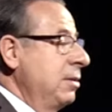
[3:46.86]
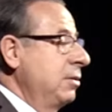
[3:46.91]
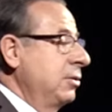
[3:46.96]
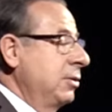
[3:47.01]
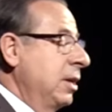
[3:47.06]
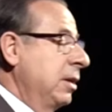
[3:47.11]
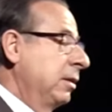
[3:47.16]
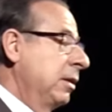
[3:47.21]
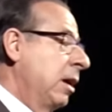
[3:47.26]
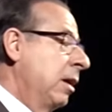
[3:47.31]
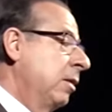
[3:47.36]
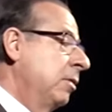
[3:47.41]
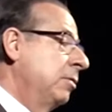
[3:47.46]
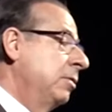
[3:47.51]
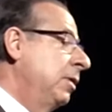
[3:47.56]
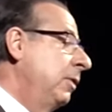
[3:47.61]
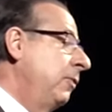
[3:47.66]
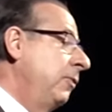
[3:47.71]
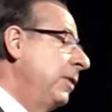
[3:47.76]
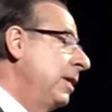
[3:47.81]
that are
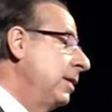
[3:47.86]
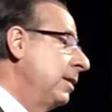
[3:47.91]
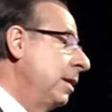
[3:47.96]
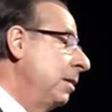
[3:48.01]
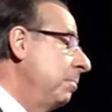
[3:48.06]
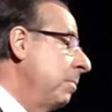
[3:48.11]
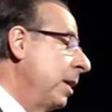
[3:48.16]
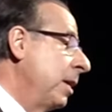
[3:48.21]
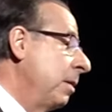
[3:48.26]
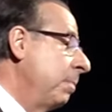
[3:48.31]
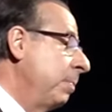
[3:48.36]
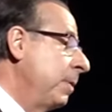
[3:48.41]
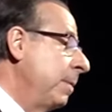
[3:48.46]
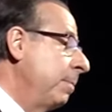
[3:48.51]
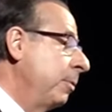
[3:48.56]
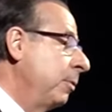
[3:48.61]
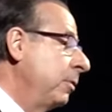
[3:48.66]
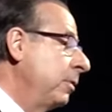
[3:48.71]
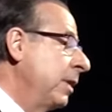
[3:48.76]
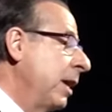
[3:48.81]
defeating many
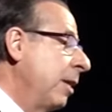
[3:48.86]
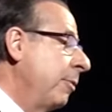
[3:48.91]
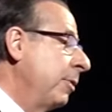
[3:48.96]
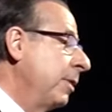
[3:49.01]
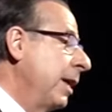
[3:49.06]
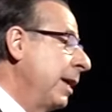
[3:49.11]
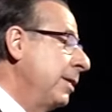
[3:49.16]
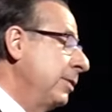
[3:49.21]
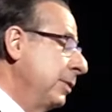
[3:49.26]
people nowadays?